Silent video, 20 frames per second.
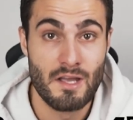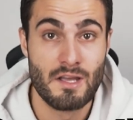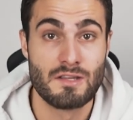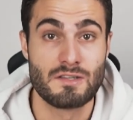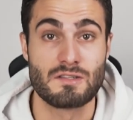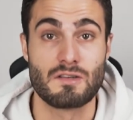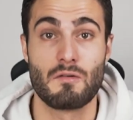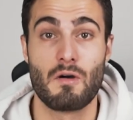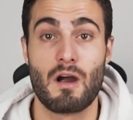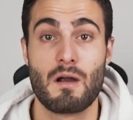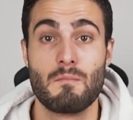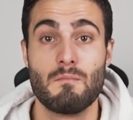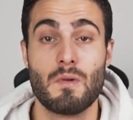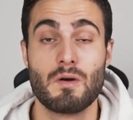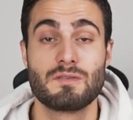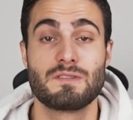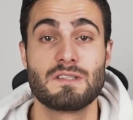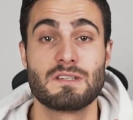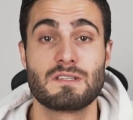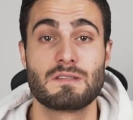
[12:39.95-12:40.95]
so our
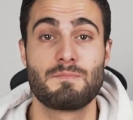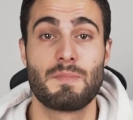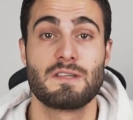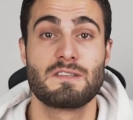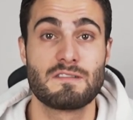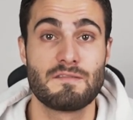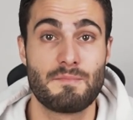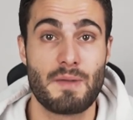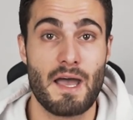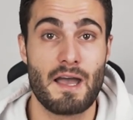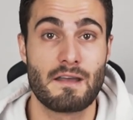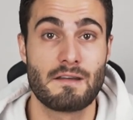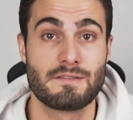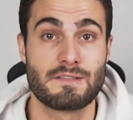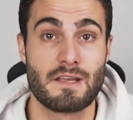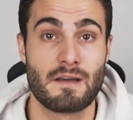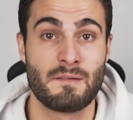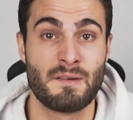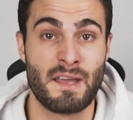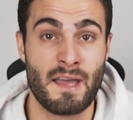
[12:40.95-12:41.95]
most expensive package
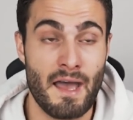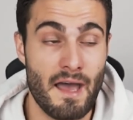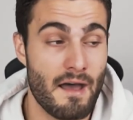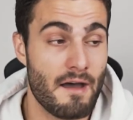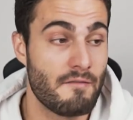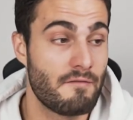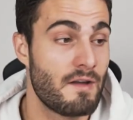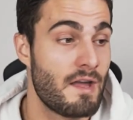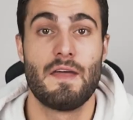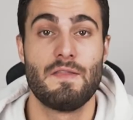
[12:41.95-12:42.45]
that we have,